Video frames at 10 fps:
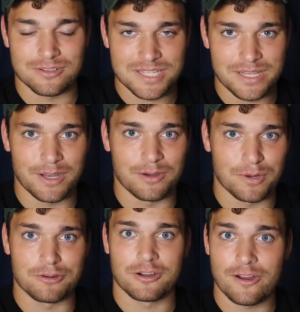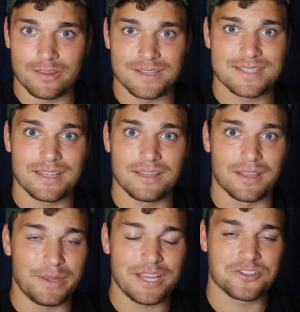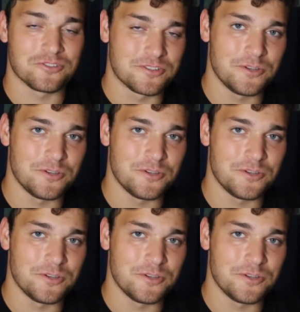team out. But regardless, the Pacers do